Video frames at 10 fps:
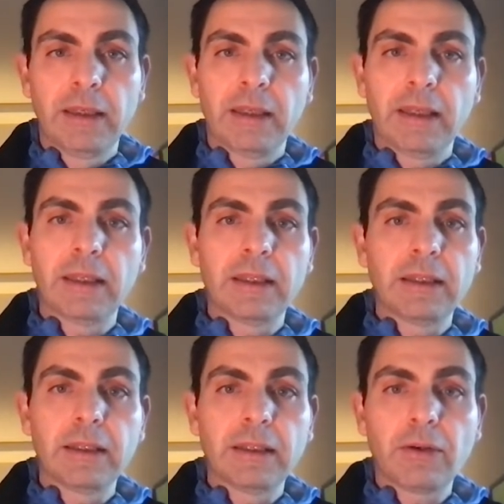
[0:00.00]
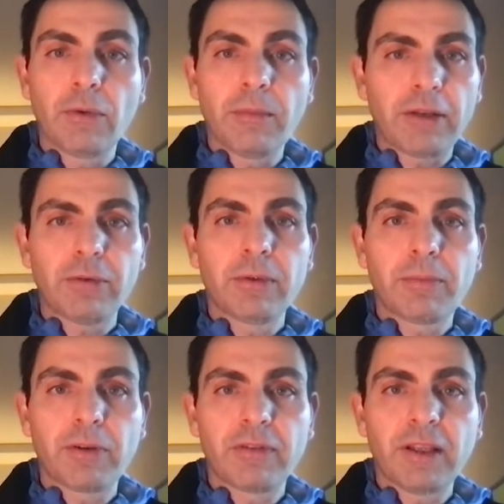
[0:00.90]
And going back to the
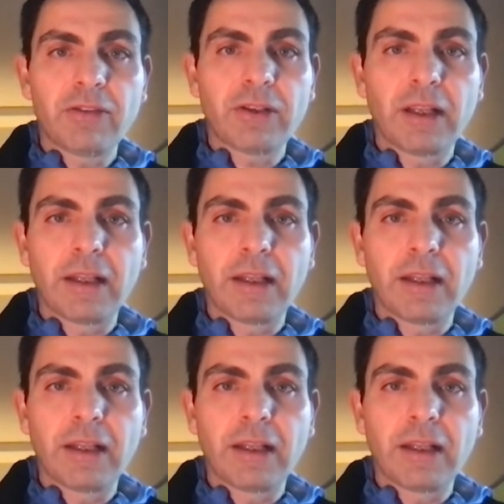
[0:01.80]
presentation,